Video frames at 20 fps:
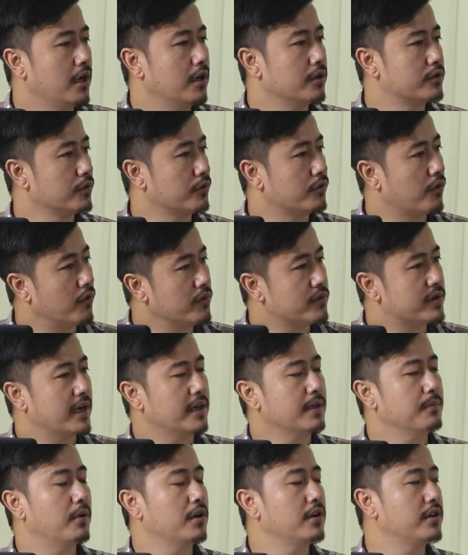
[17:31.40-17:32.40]
So
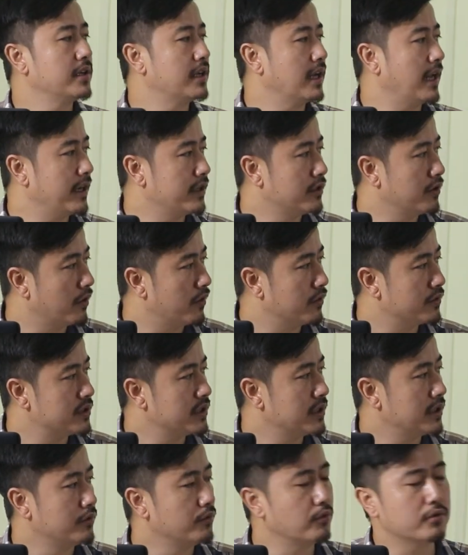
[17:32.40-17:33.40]
contrary political
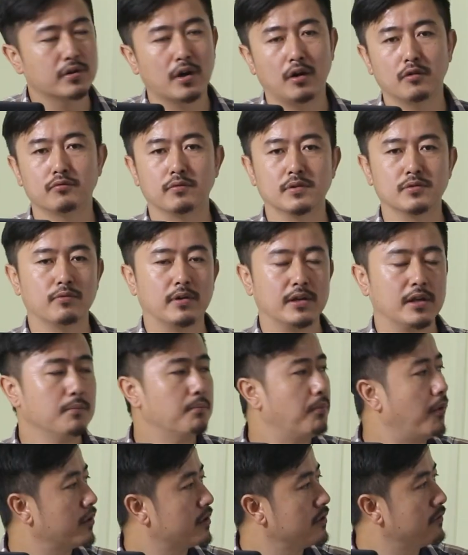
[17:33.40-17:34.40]
ideology, no doubt, was one
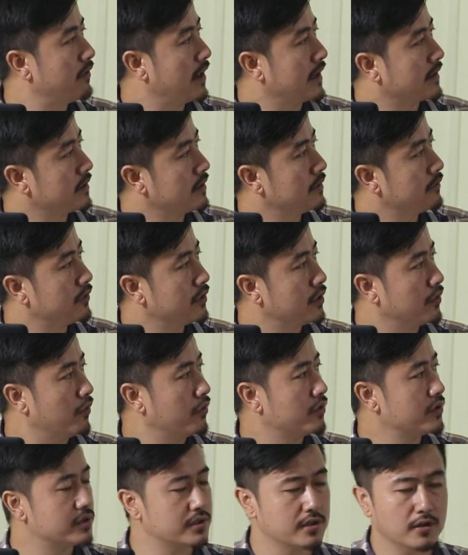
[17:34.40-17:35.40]
important factor for the
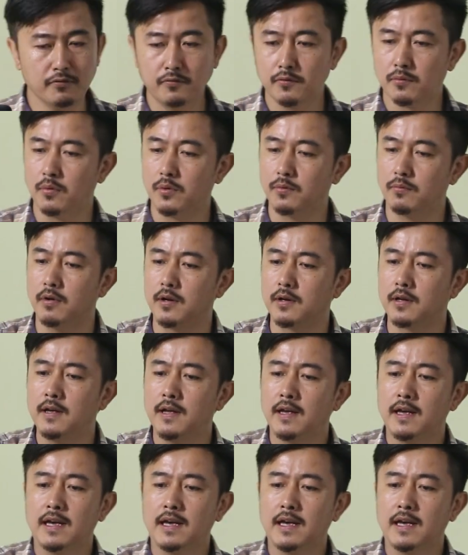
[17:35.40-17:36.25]
origin of Cold War.